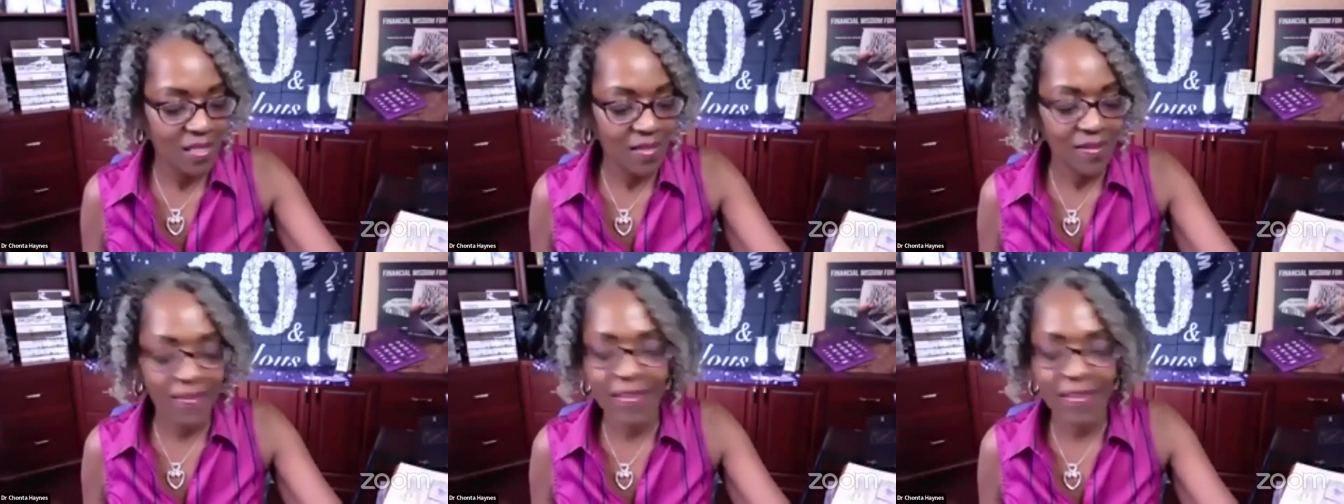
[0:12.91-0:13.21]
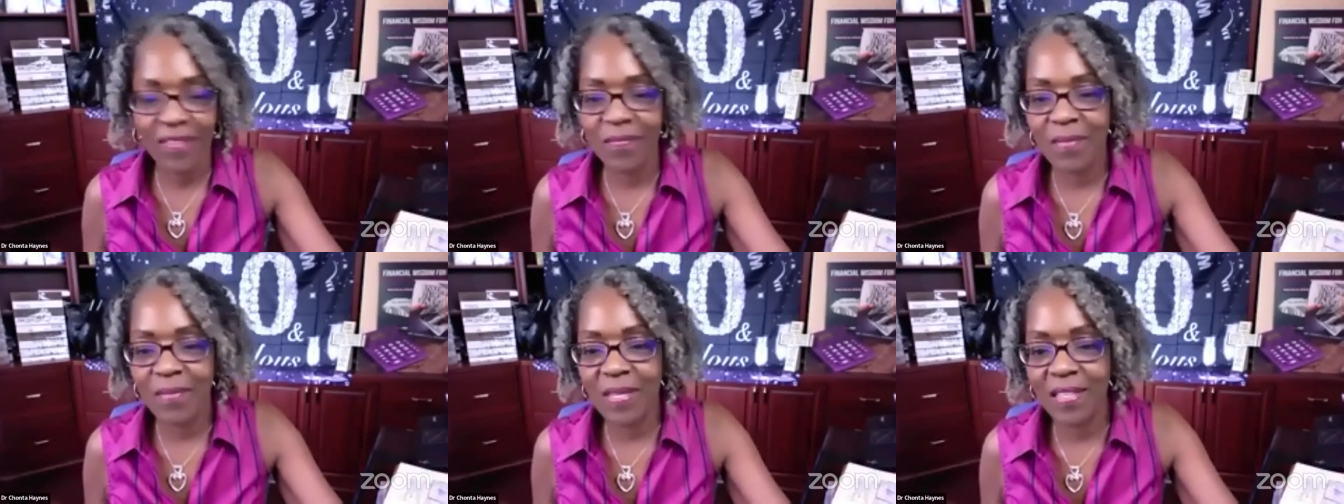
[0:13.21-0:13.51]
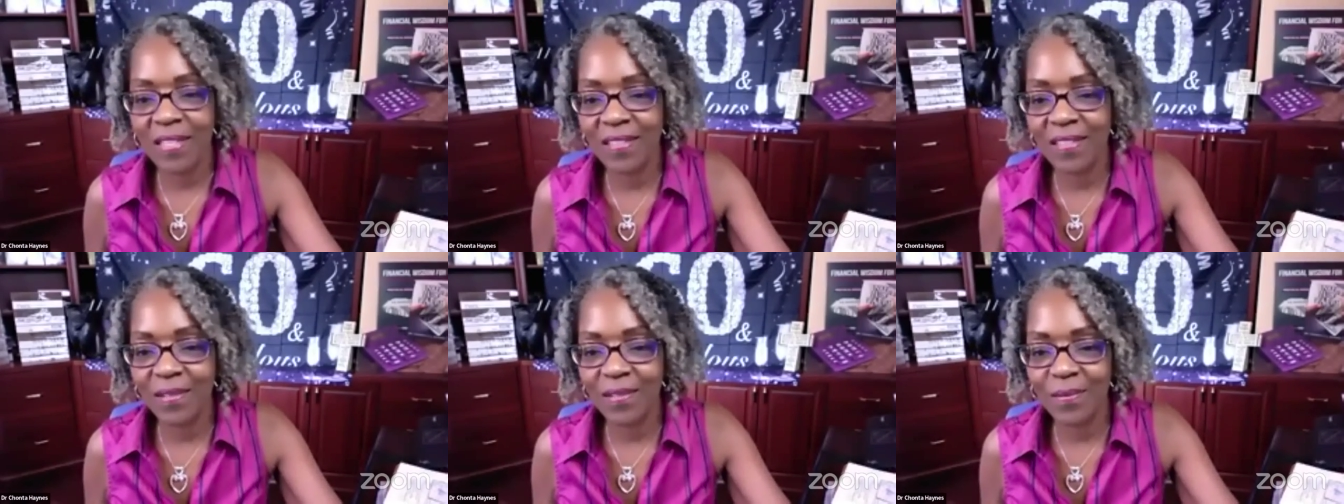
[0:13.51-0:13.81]
give me a
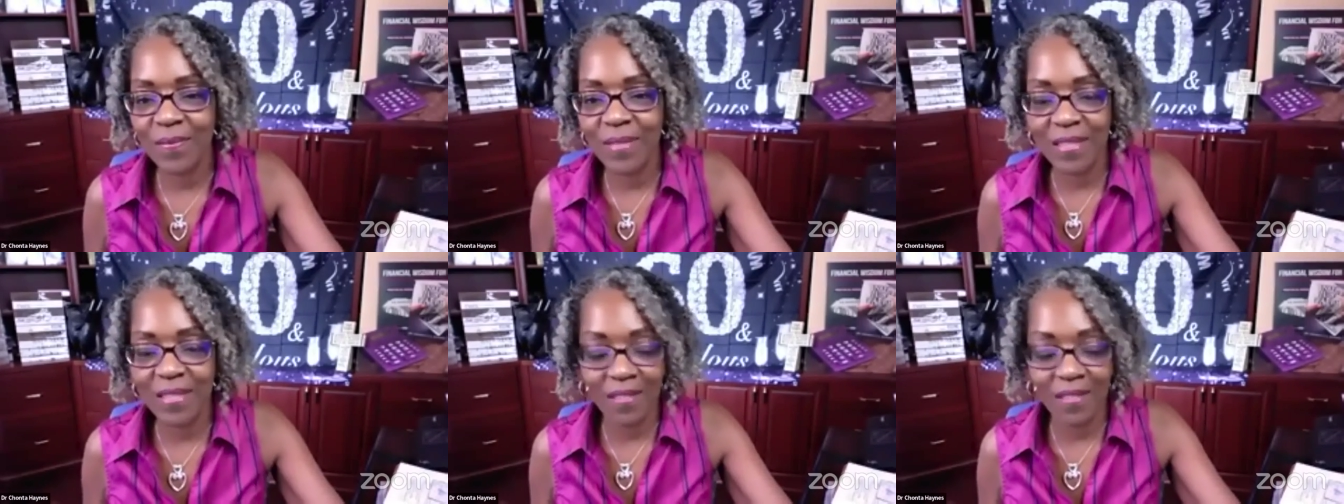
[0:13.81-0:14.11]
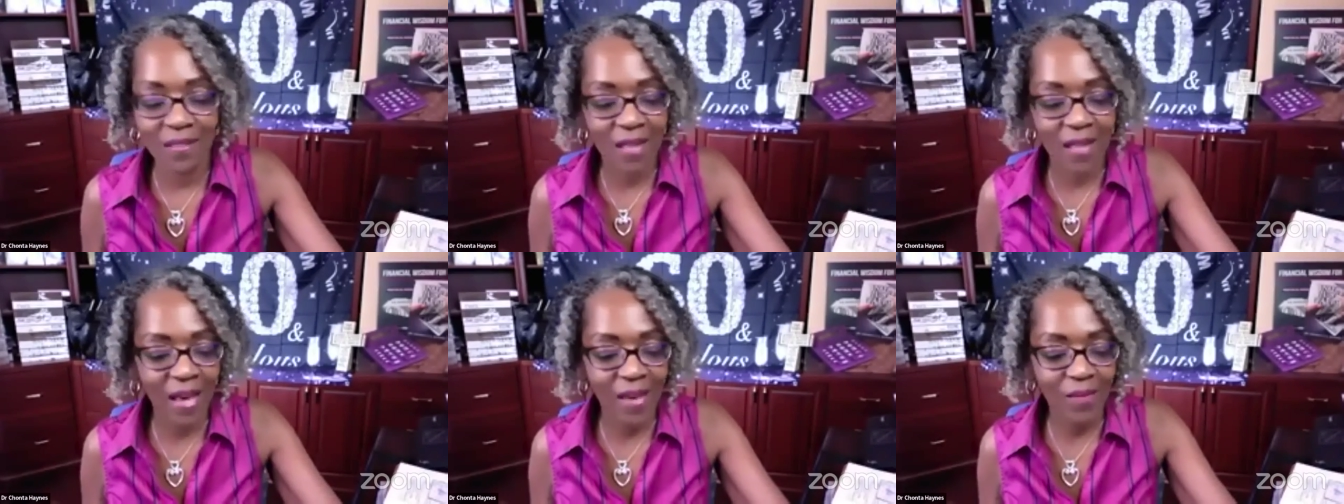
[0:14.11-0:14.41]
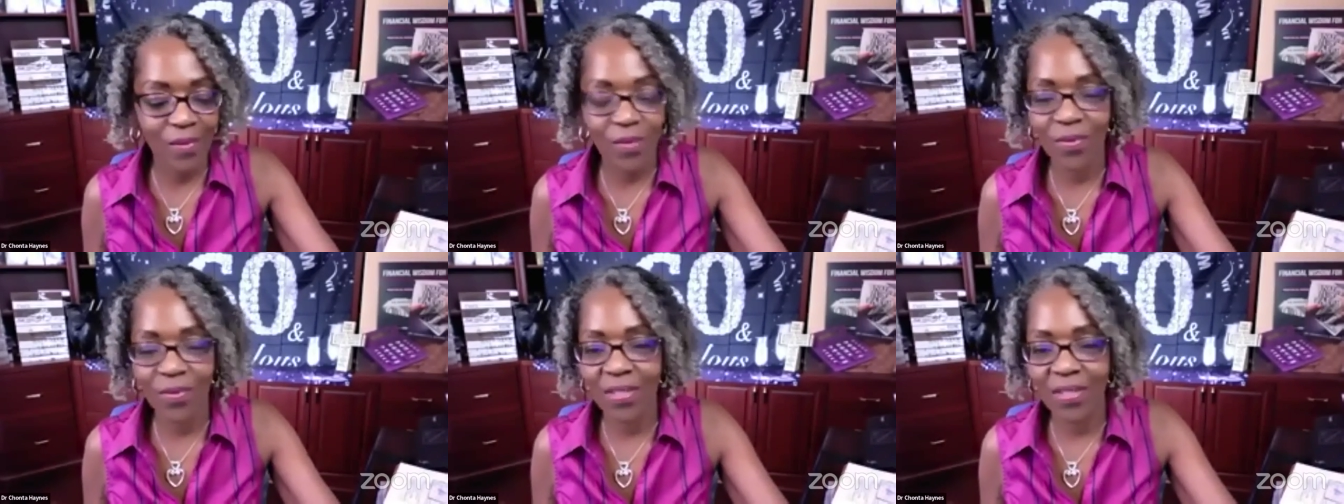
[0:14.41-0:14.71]
little bit of light.
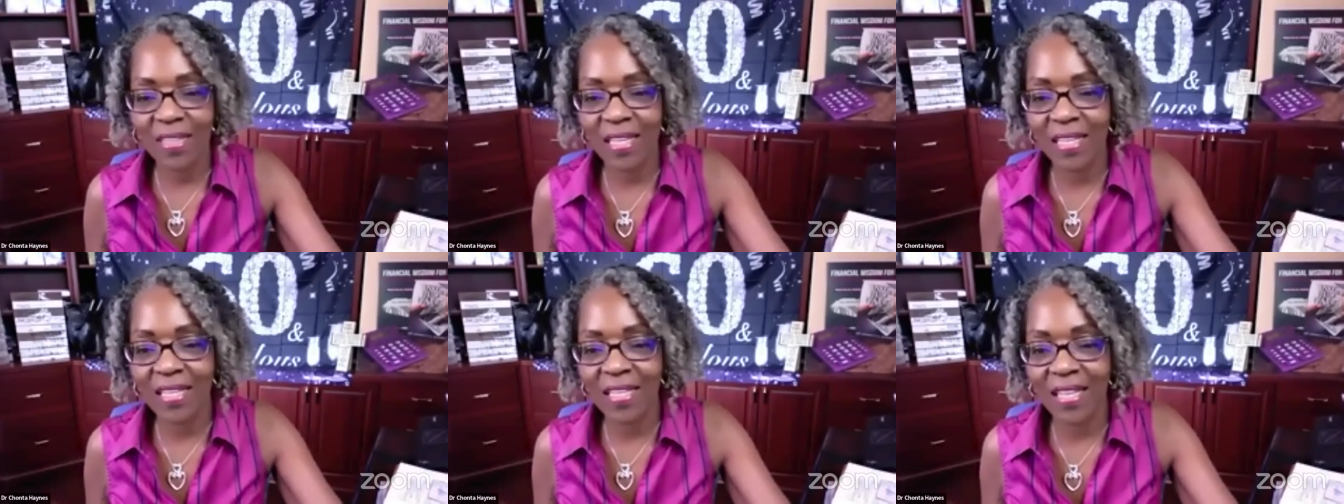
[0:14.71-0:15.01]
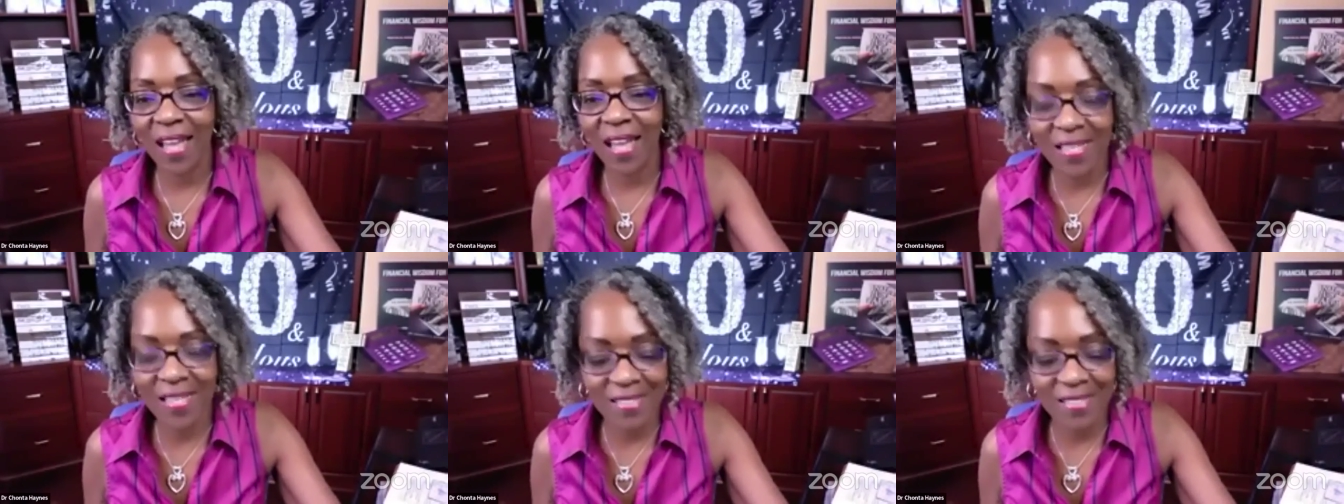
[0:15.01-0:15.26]
We want the light